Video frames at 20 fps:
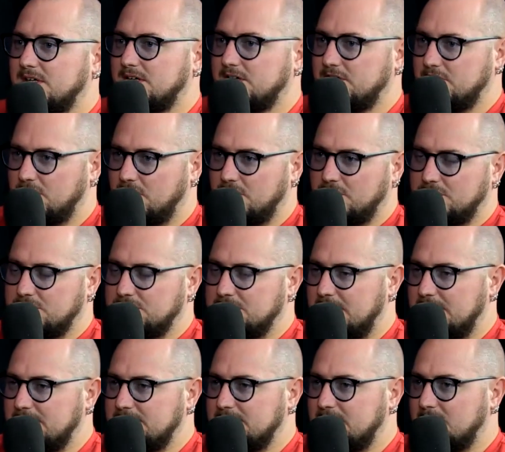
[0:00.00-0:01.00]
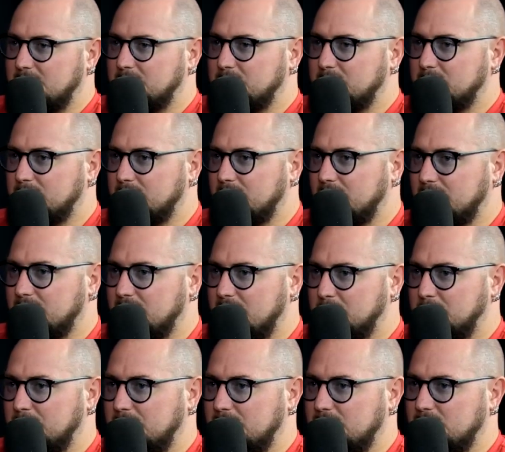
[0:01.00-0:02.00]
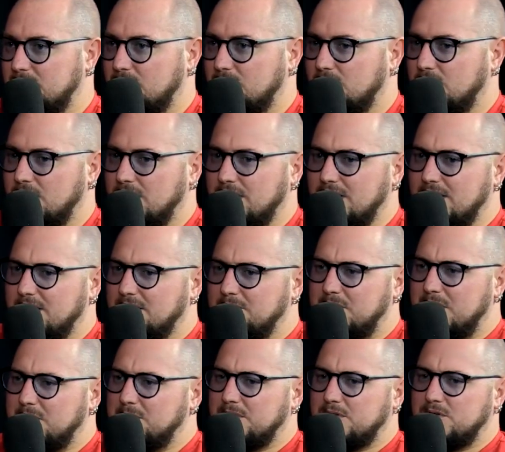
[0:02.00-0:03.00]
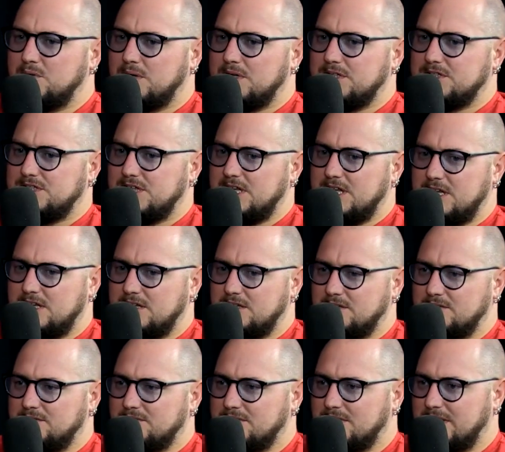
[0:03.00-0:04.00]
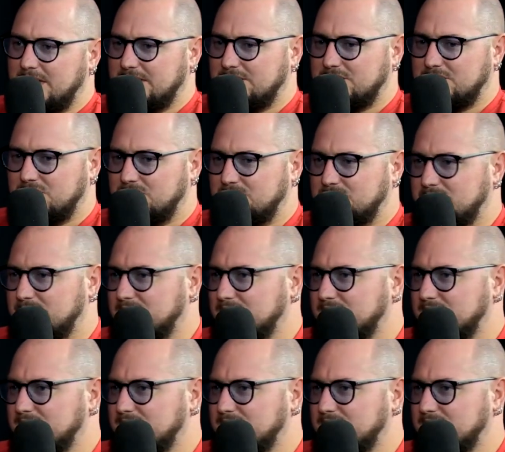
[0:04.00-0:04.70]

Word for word: You know, are those guys in their peak, or people who'd want to see, I don't know,